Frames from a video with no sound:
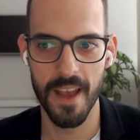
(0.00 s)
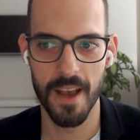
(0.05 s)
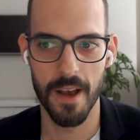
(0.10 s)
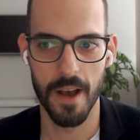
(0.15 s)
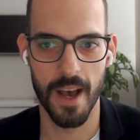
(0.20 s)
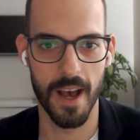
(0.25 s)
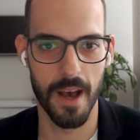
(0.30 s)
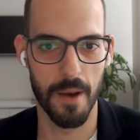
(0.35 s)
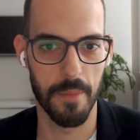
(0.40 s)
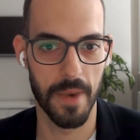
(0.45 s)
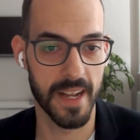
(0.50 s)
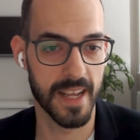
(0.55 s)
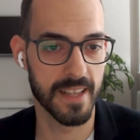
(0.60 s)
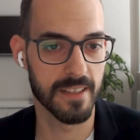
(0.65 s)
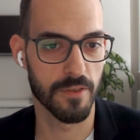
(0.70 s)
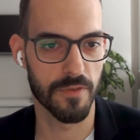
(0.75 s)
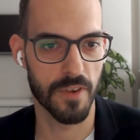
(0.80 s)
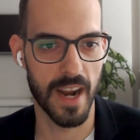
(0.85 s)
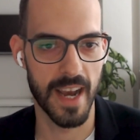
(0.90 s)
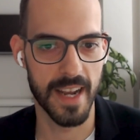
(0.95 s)
But as
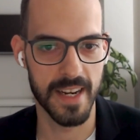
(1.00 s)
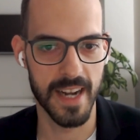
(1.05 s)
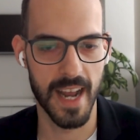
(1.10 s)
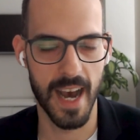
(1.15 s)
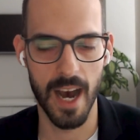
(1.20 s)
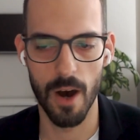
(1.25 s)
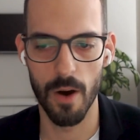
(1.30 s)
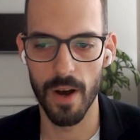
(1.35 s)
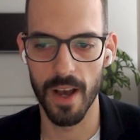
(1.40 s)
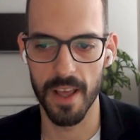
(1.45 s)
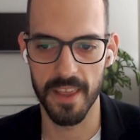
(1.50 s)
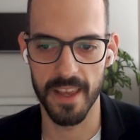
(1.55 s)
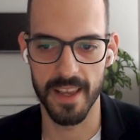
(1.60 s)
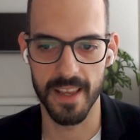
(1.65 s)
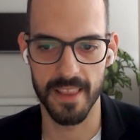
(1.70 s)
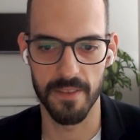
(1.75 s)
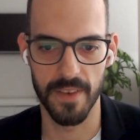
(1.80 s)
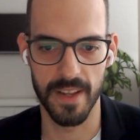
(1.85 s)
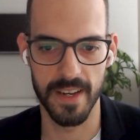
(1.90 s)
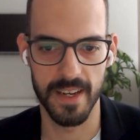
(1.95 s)
of right now, I think
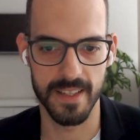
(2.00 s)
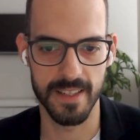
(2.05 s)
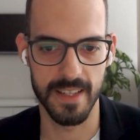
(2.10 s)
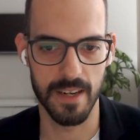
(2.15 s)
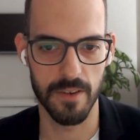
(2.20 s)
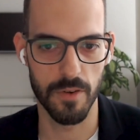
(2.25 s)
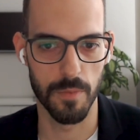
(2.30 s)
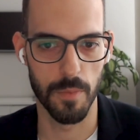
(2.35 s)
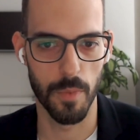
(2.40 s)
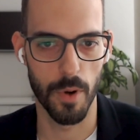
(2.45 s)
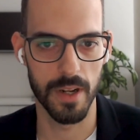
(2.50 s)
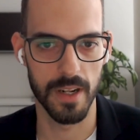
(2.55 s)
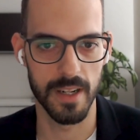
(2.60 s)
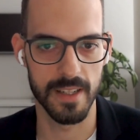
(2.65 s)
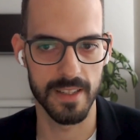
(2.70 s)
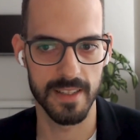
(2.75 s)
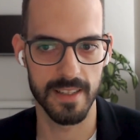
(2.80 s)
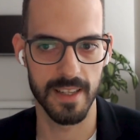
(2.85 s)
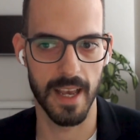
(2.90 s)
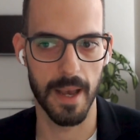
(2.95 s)
the Vendor Central model's